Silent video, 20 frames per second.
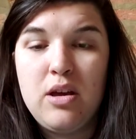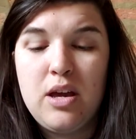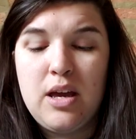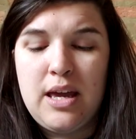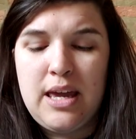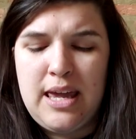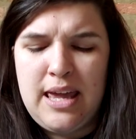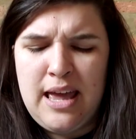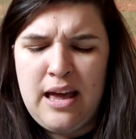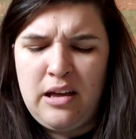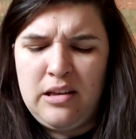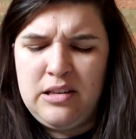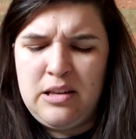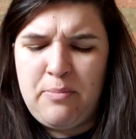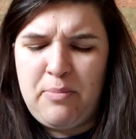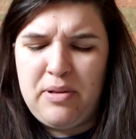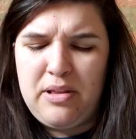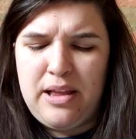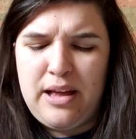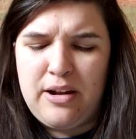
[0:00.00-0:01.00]
He held
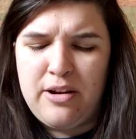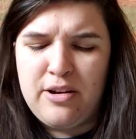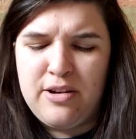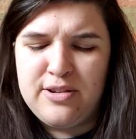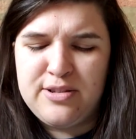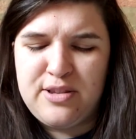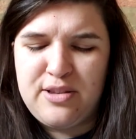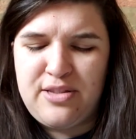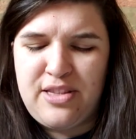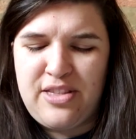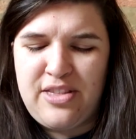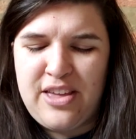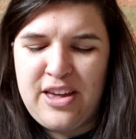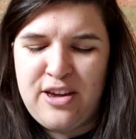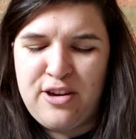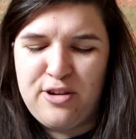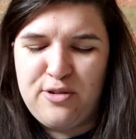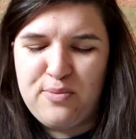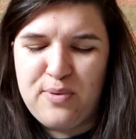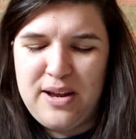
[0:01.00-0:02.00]
up a letter so that they
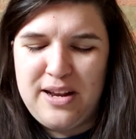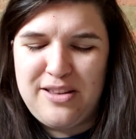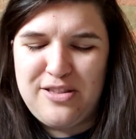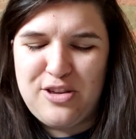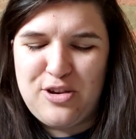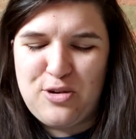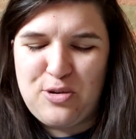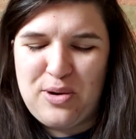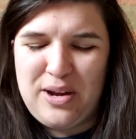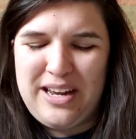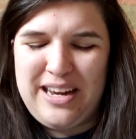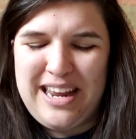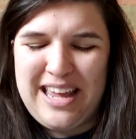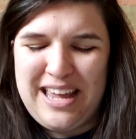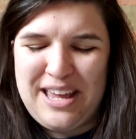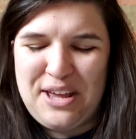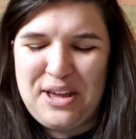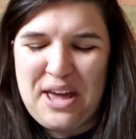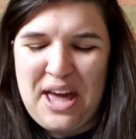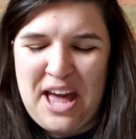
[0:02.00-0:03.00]
could read the green
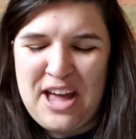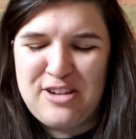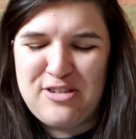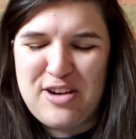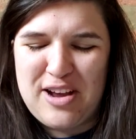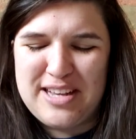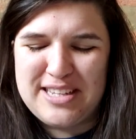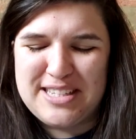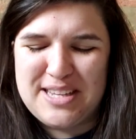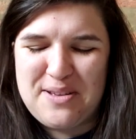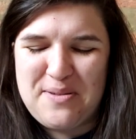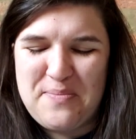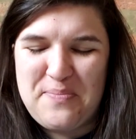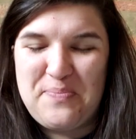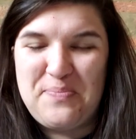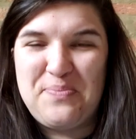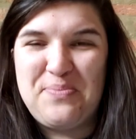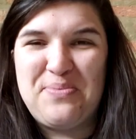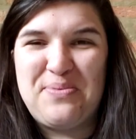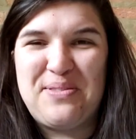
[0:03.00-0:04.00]
ink address.
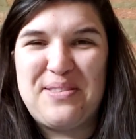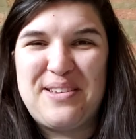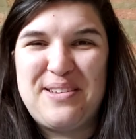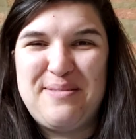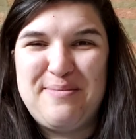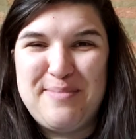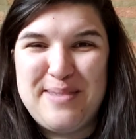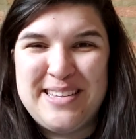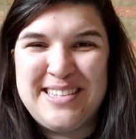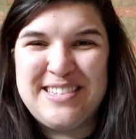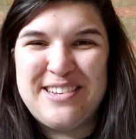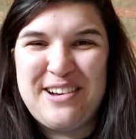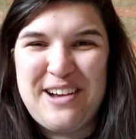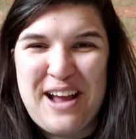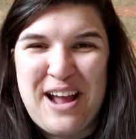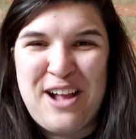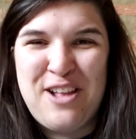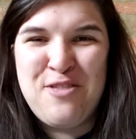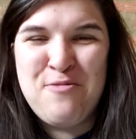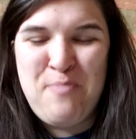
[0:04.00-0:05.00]
Mr.
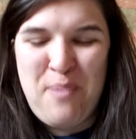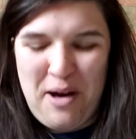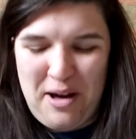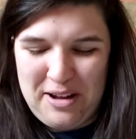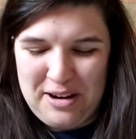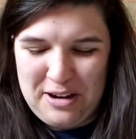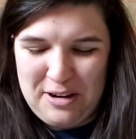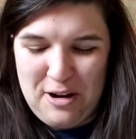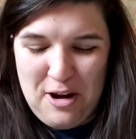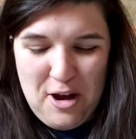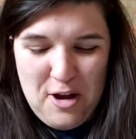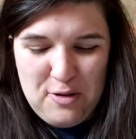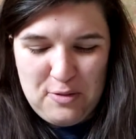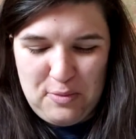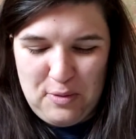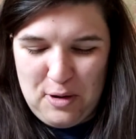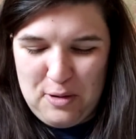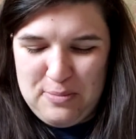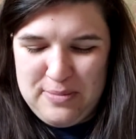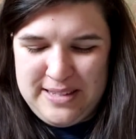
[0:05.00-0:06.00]
H. Potter,
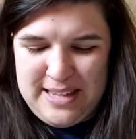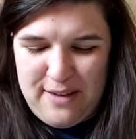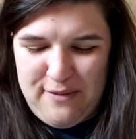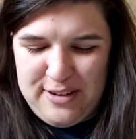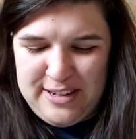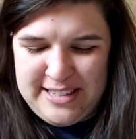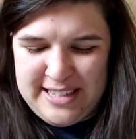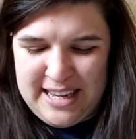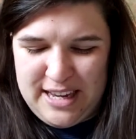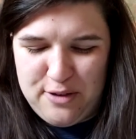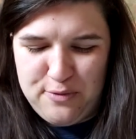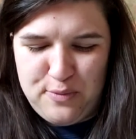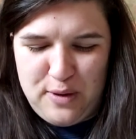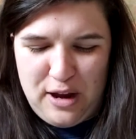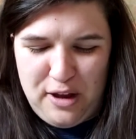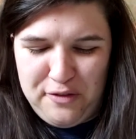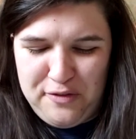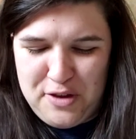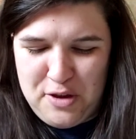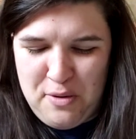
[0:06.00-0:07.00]
Room 17,
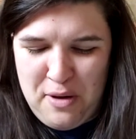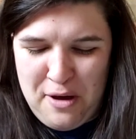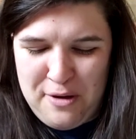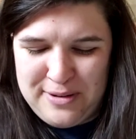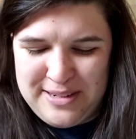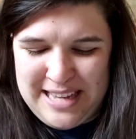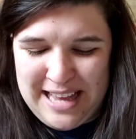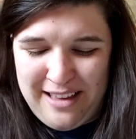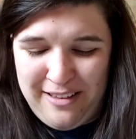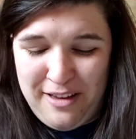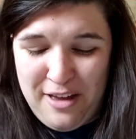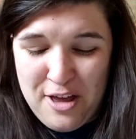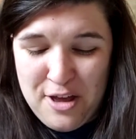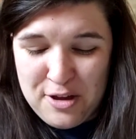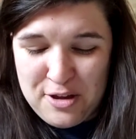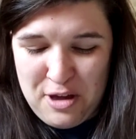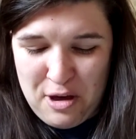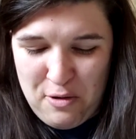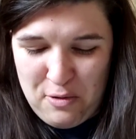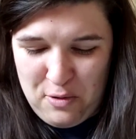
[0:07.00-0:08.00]
Railview Hotel,
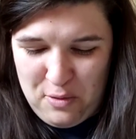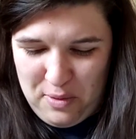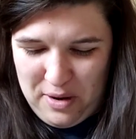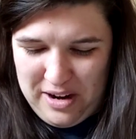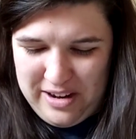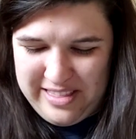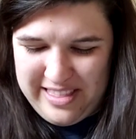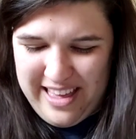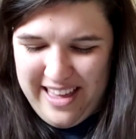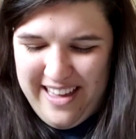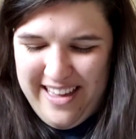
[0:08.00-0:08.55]
Cokeworth.